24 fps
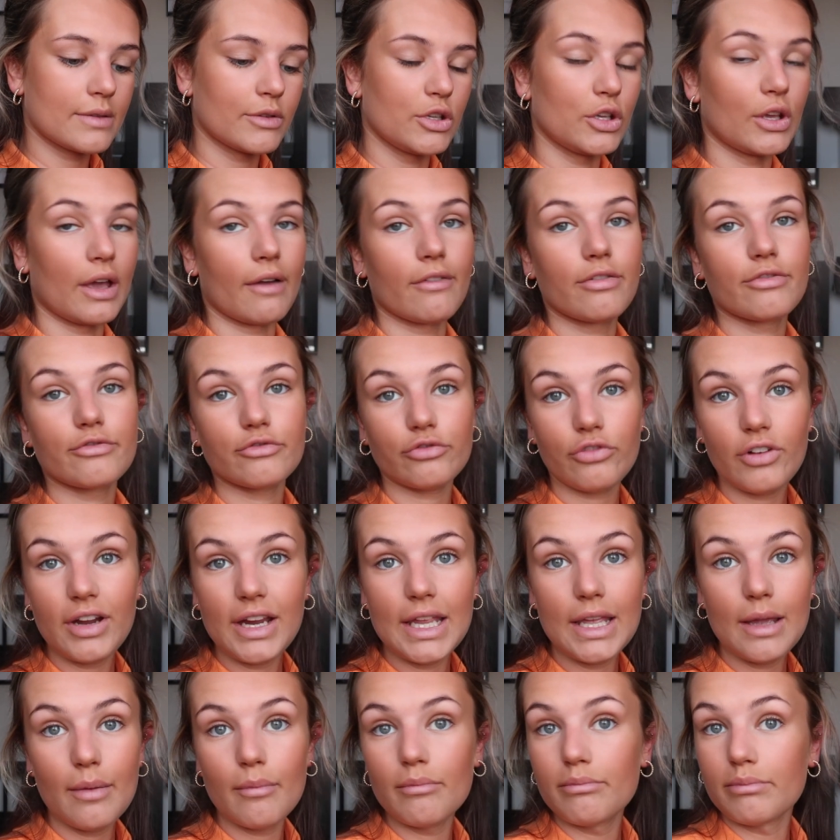You get
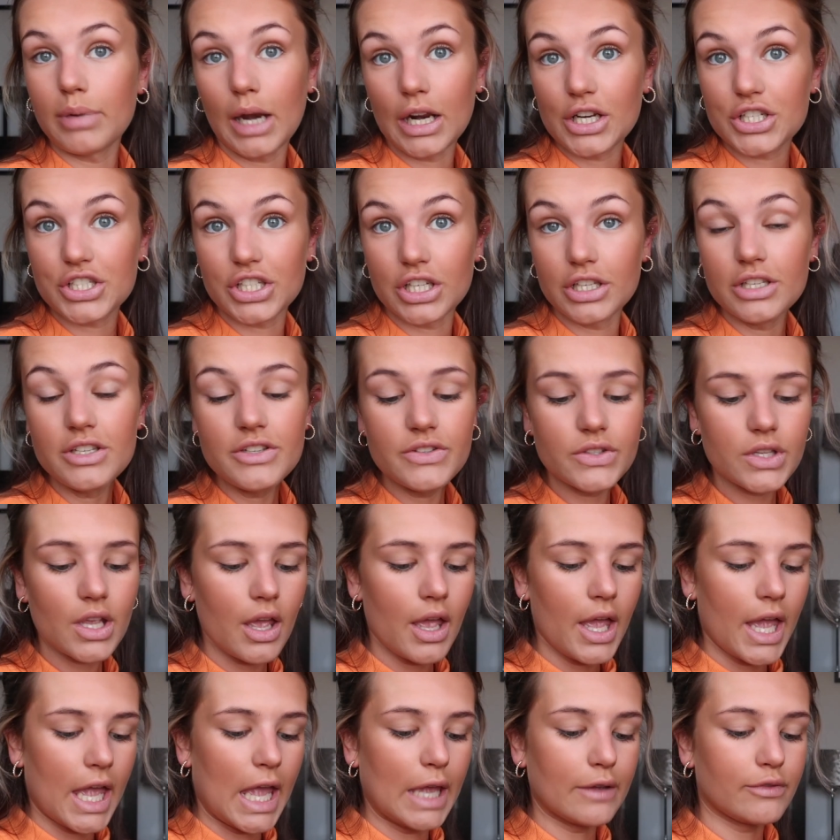3 blushes
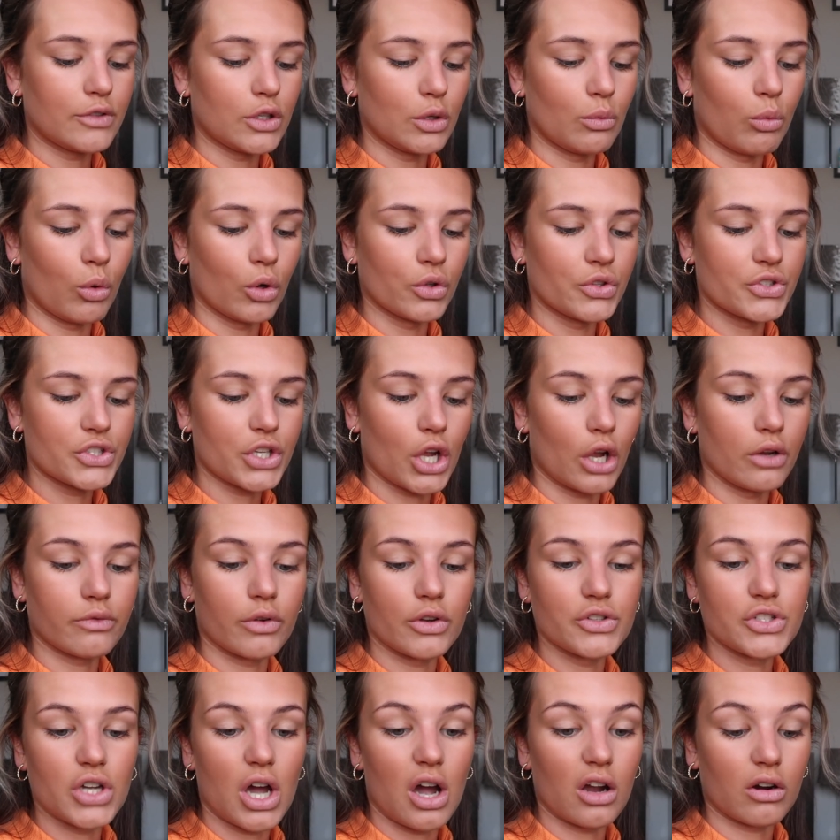if you want to go for a
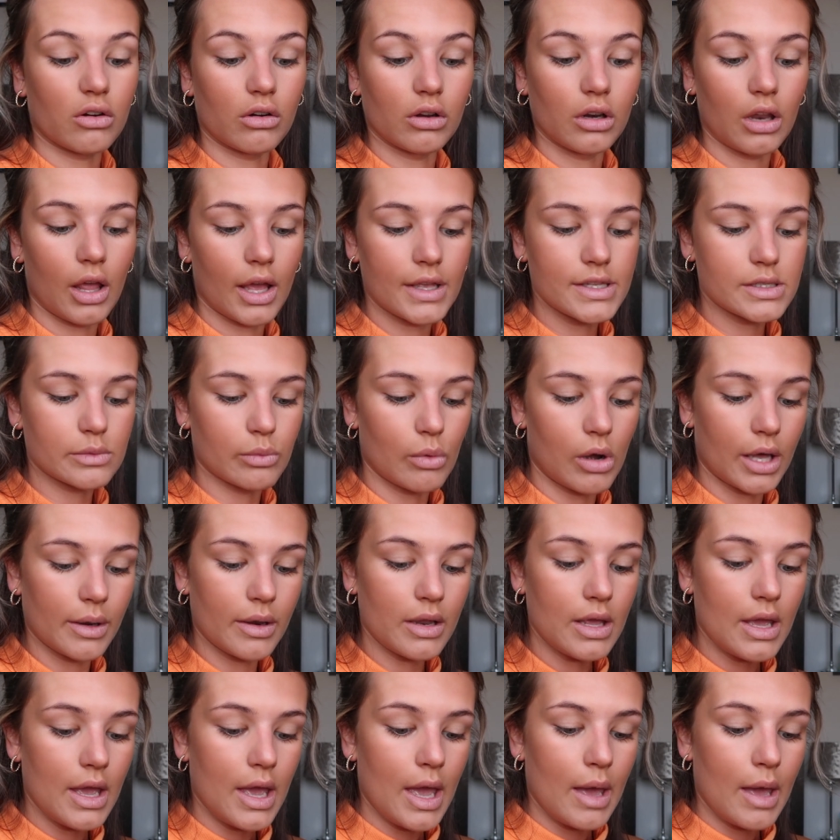darker or lighter one.